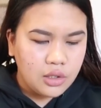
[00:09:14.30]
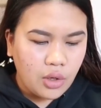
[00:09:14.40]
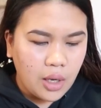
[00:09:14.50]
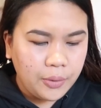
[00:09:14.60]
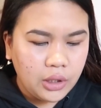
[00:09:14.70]

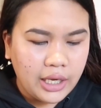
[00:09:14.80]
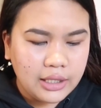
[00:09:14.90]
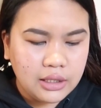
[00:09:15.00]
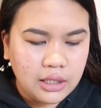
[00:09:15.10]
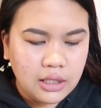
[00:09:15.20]
So Apple
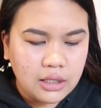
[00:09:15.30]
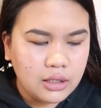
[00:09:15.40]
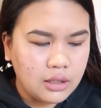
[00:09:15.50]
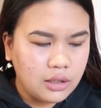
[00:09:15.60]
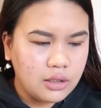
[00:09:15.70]
ID
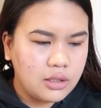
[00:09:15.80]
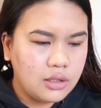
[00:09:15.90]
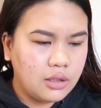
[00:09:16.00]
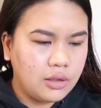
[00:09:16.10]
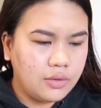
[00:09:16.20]

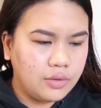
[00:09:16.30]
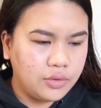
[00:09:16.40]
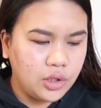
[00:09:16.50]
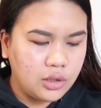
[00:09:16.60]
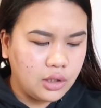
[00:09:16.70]
is,
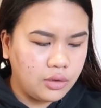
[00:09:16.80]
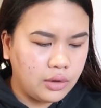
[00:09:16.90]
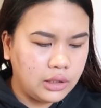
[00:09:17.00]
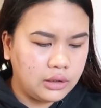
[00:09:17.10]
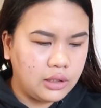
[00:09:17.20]
I'm just gonna
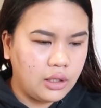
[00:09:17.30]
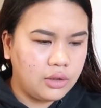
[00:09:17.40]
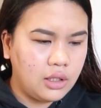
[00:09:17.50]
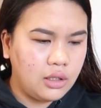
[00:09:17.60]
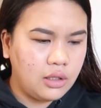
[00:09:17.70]
write it
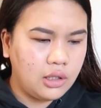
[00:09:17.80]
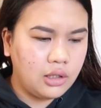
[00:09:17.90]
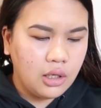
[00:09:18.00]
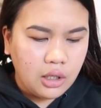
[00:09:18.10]
down here.